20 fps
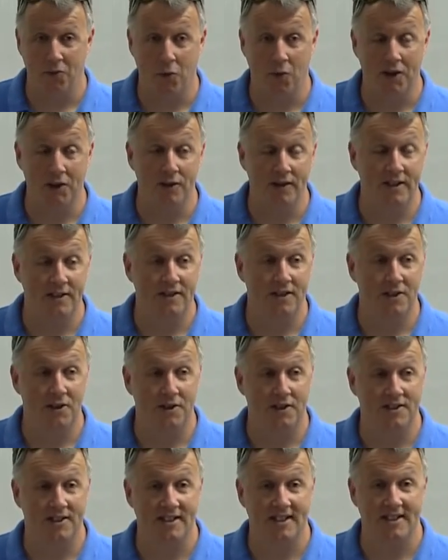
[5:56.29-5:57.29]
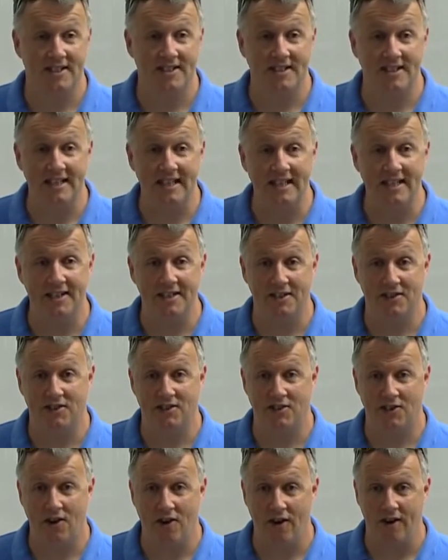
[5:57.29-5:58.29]
What you need to know to succeed in a
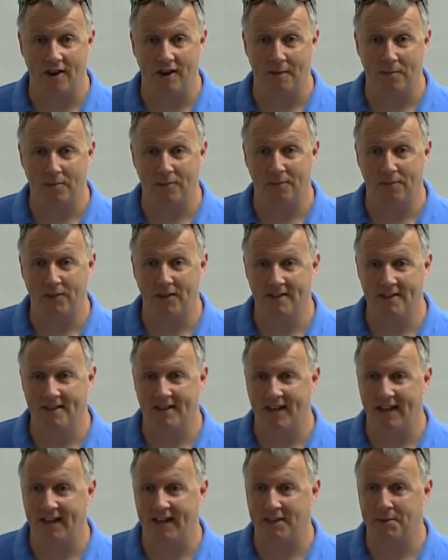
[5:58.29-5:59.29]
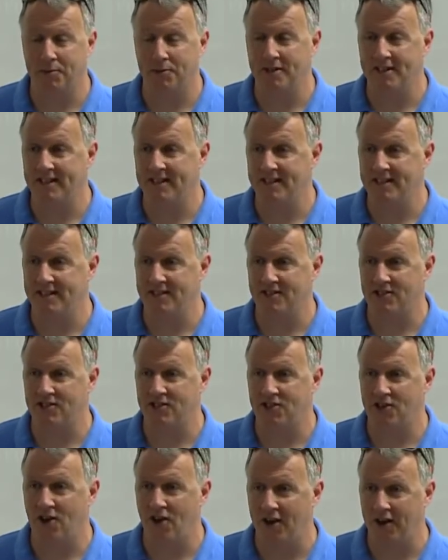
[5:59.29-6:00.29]
startup is not expertise in
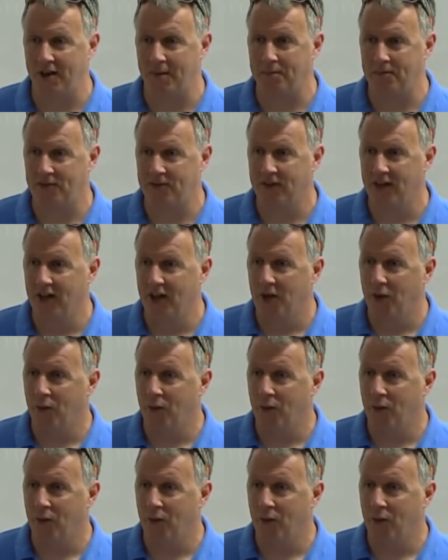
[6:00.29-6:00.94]
startups.